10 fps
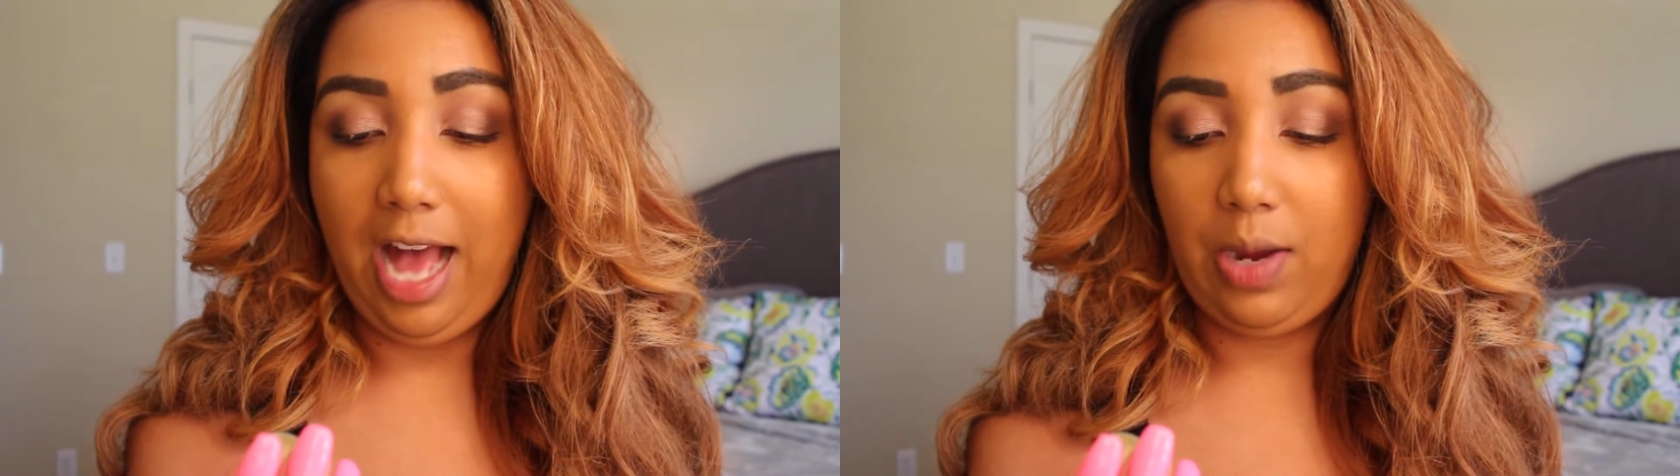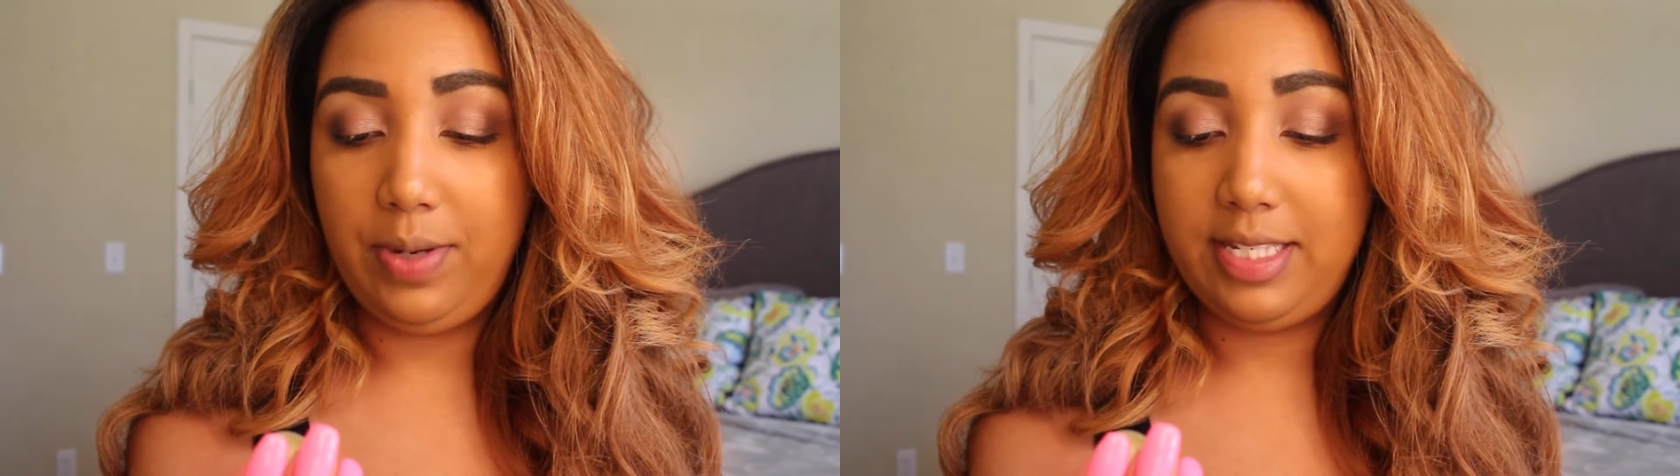
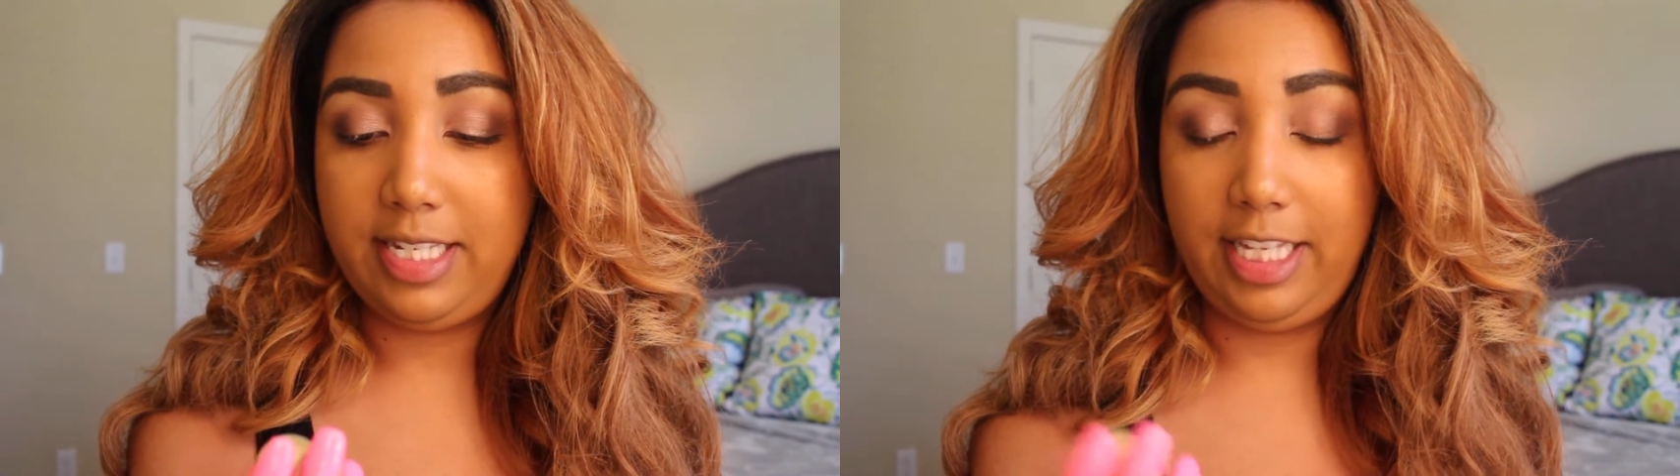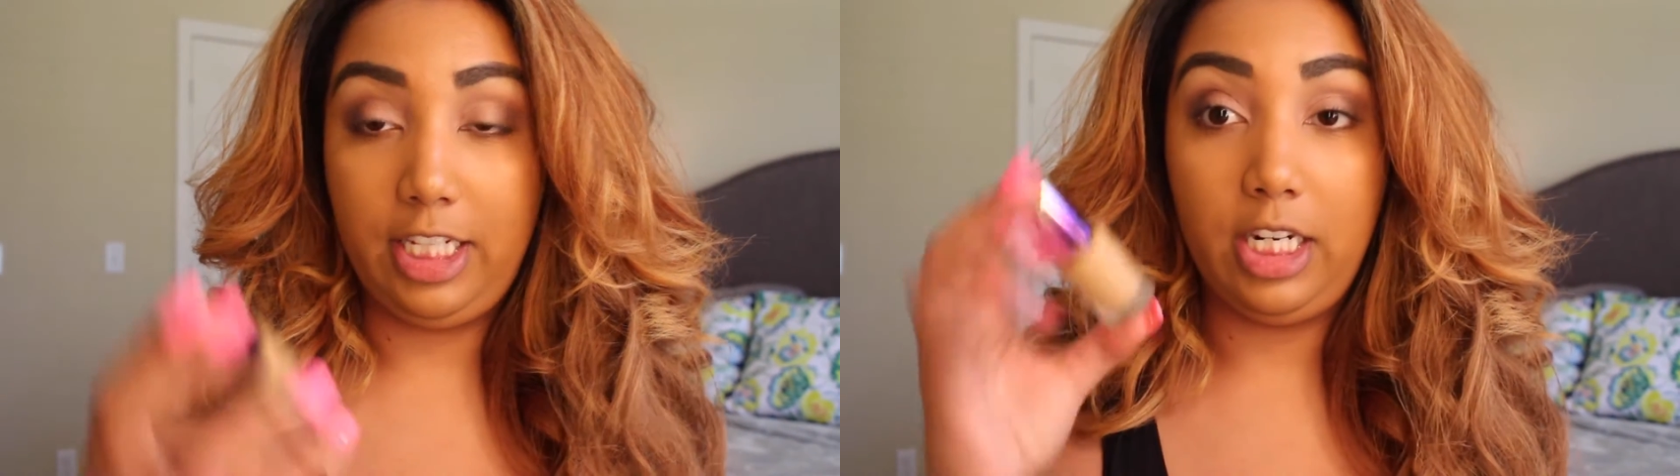Aqua
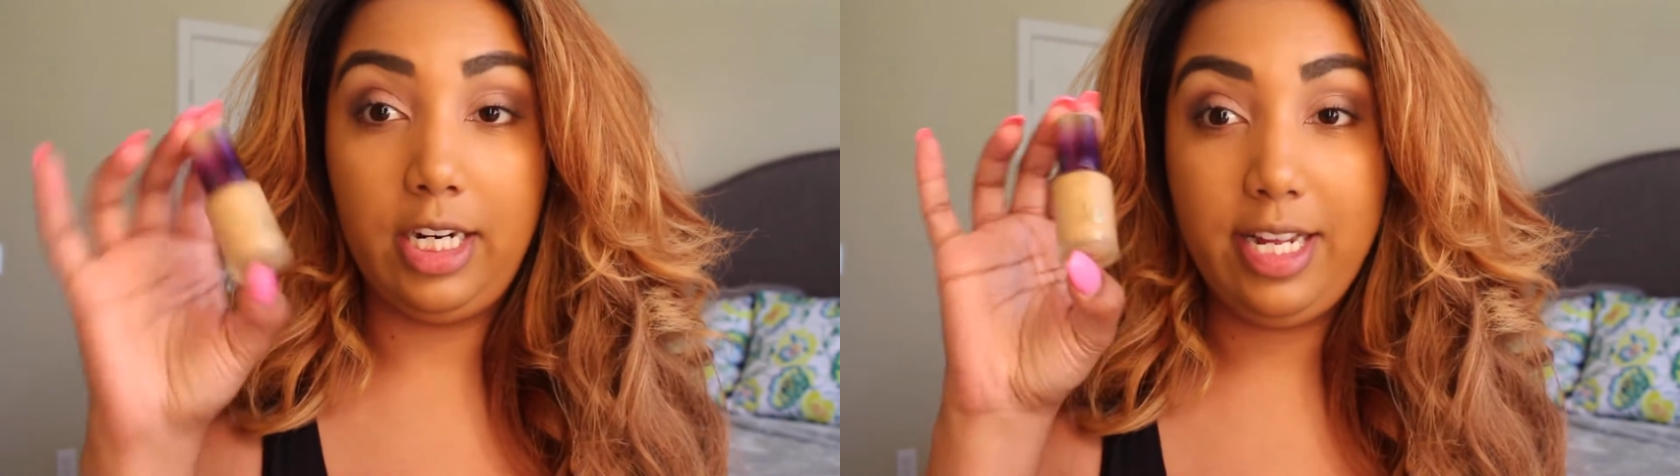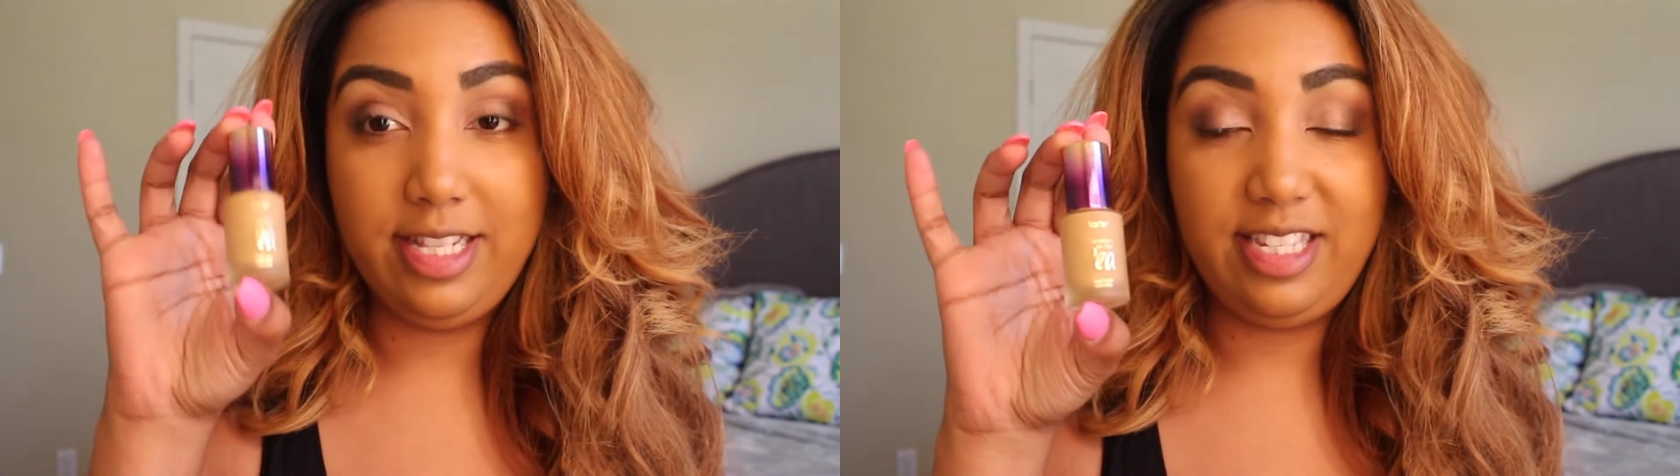
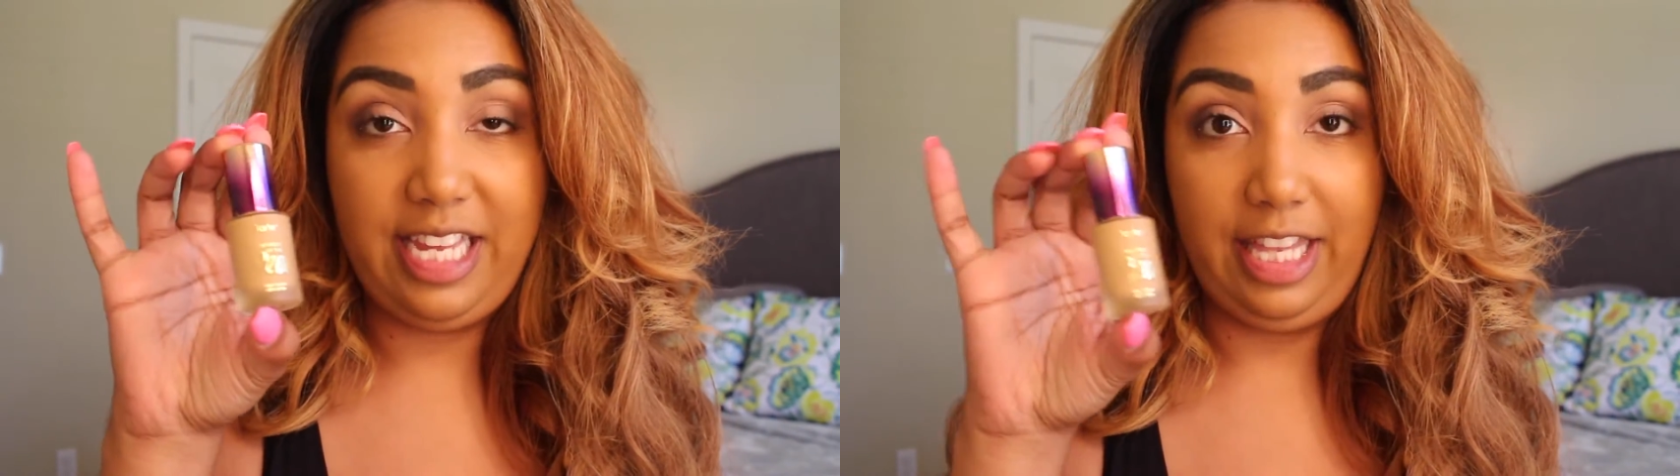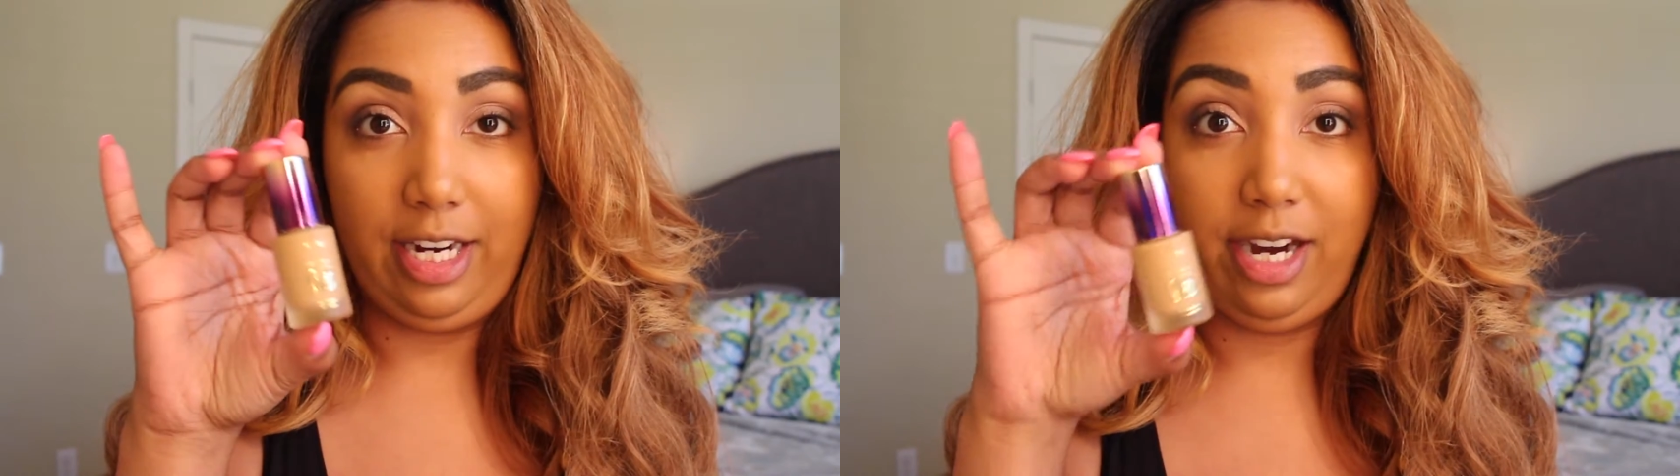Sealer
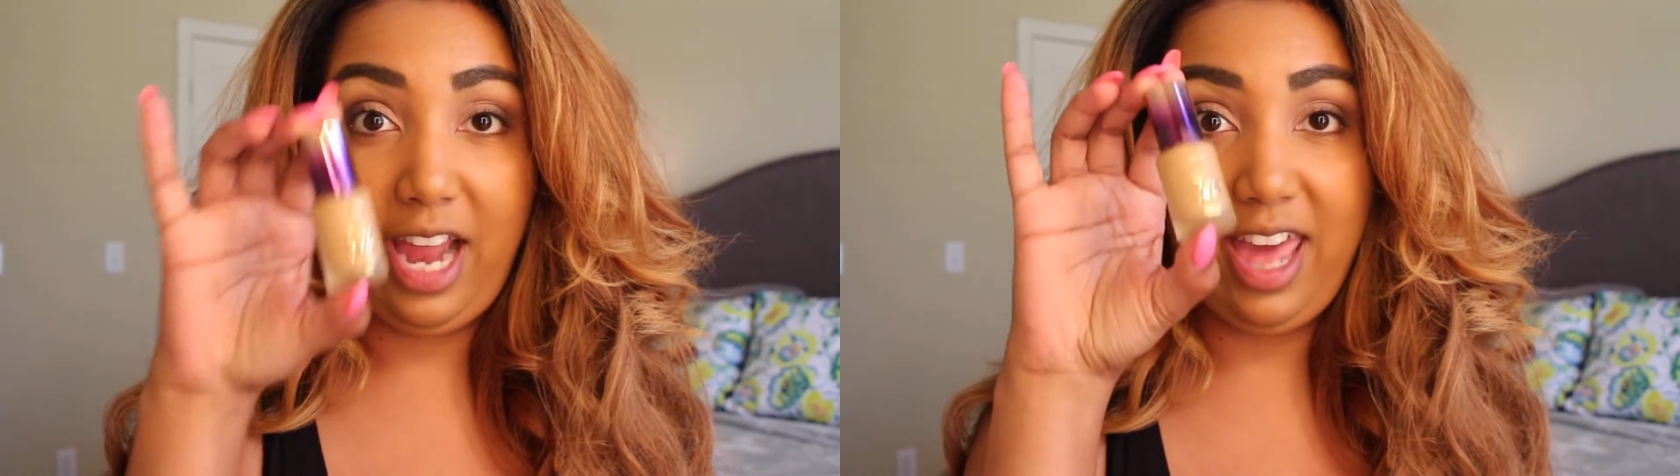Concealer,